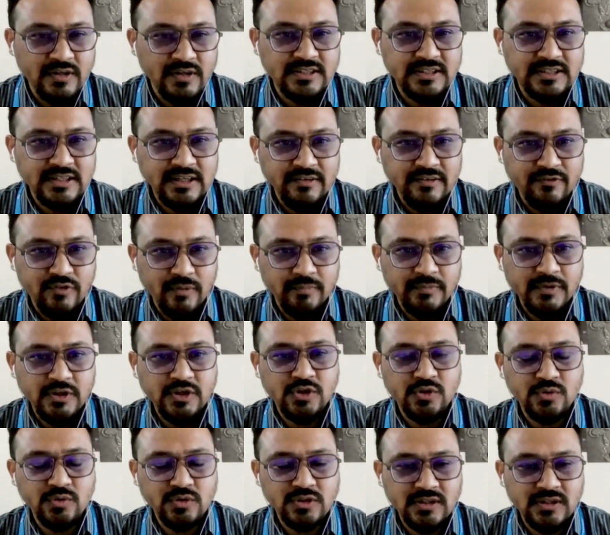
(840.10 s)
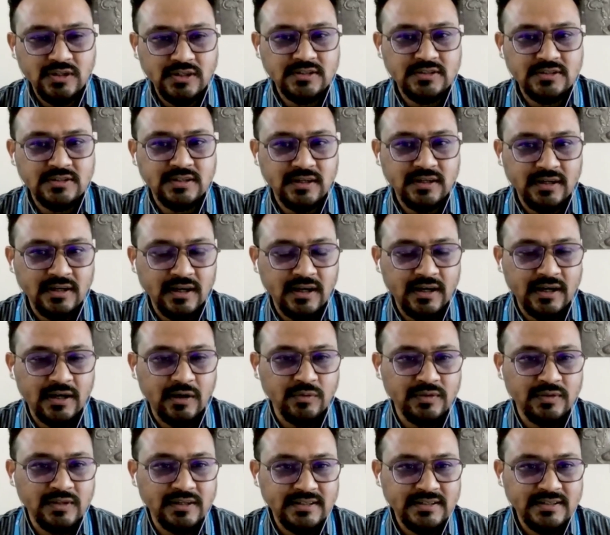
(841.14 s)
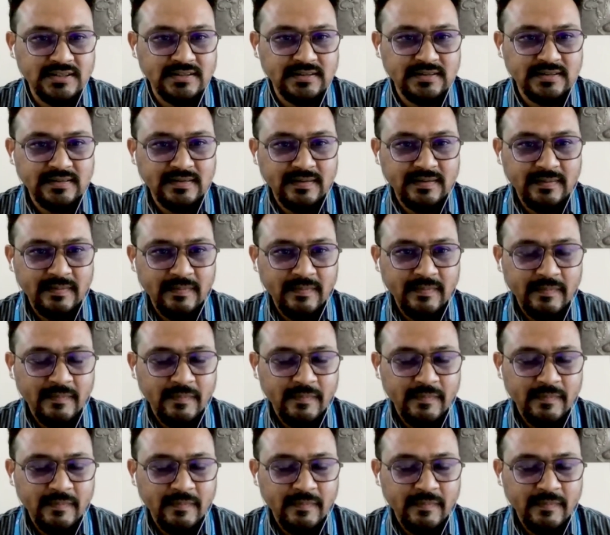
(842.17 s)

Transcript: have you received from the users around this?